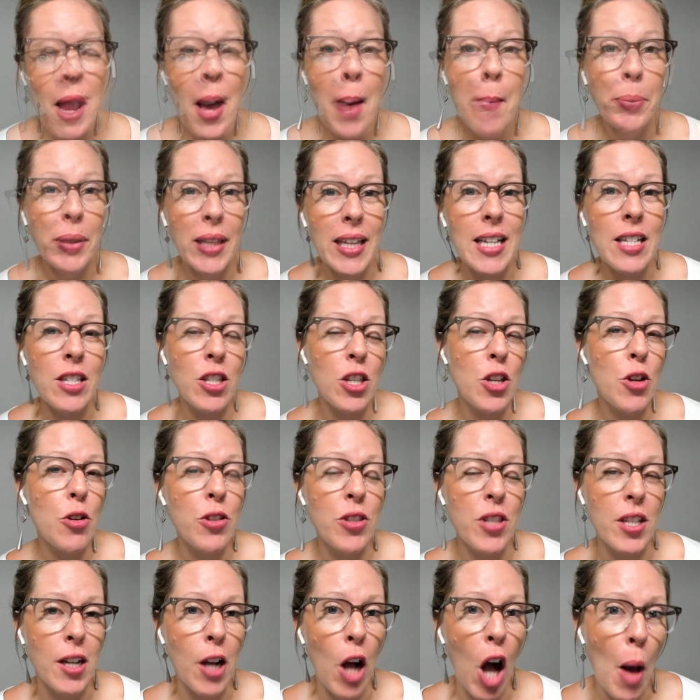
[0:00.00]
Please use
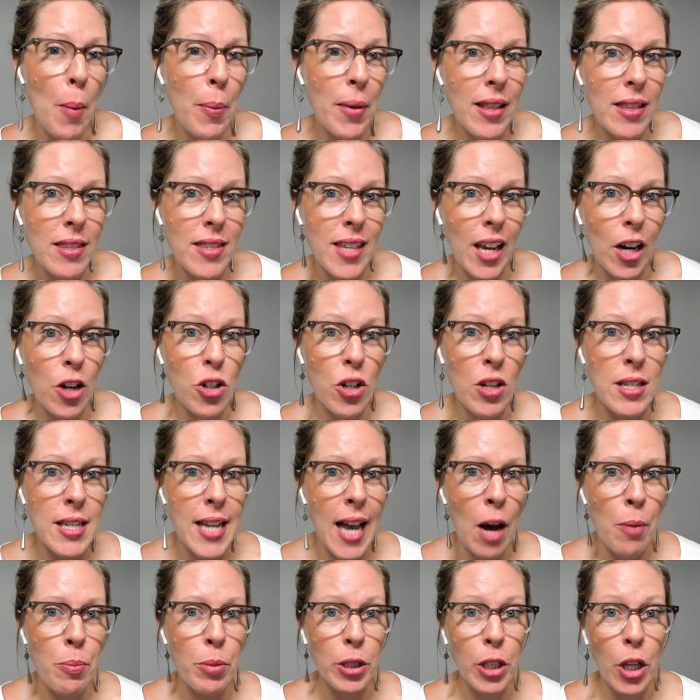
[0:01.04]
the comment section
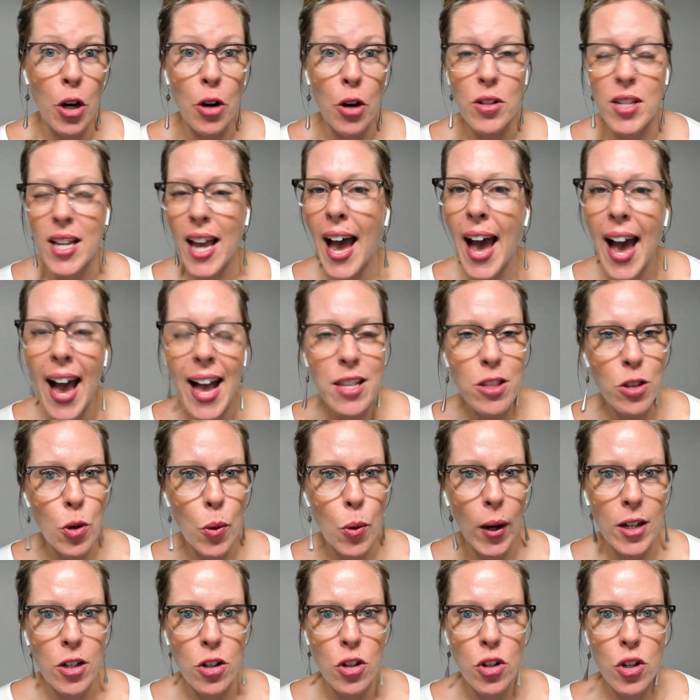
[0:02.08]
down below to ask
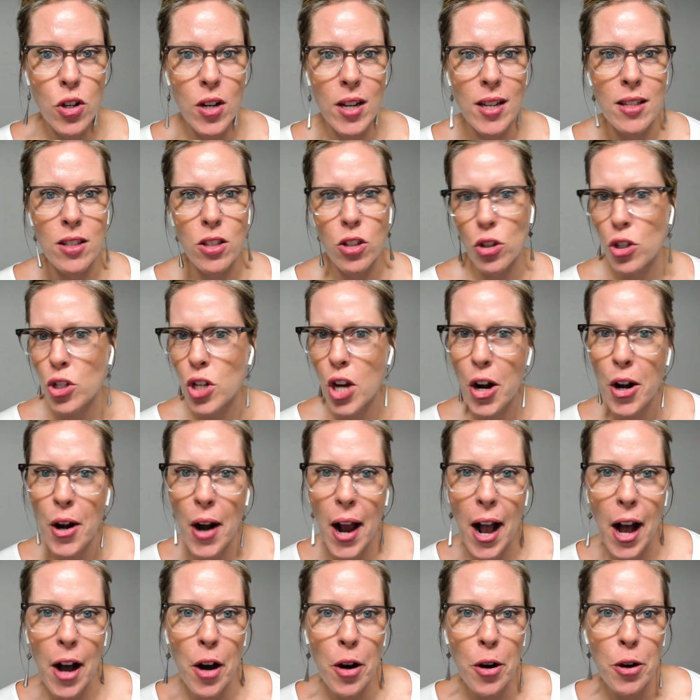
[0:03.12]
questions, share
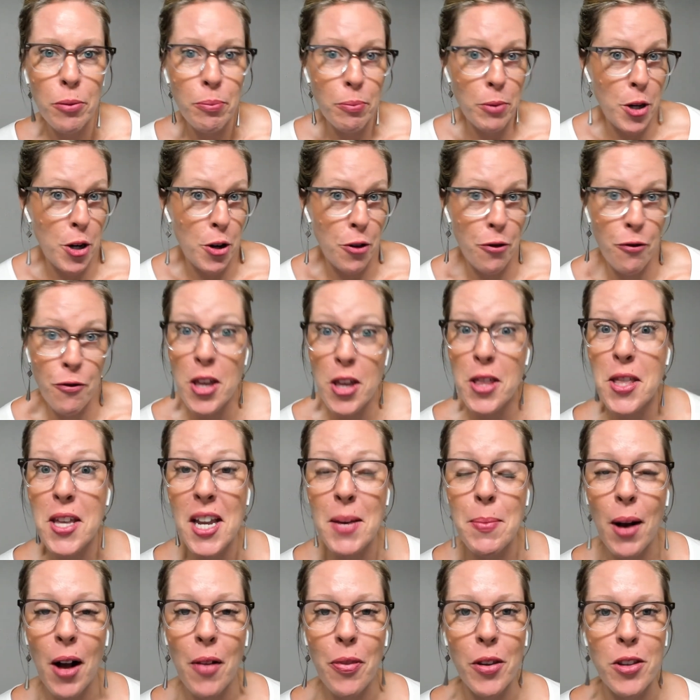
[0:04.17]
how you're feeling
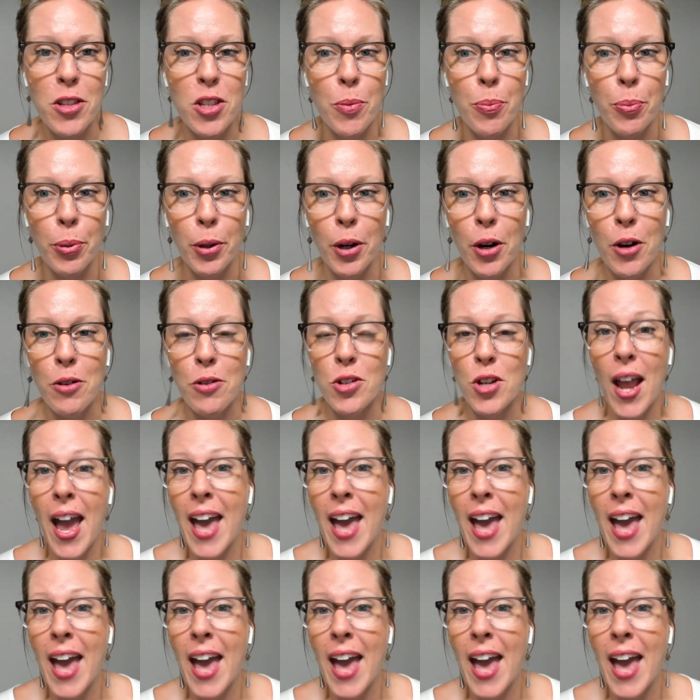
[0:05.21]
about this approach,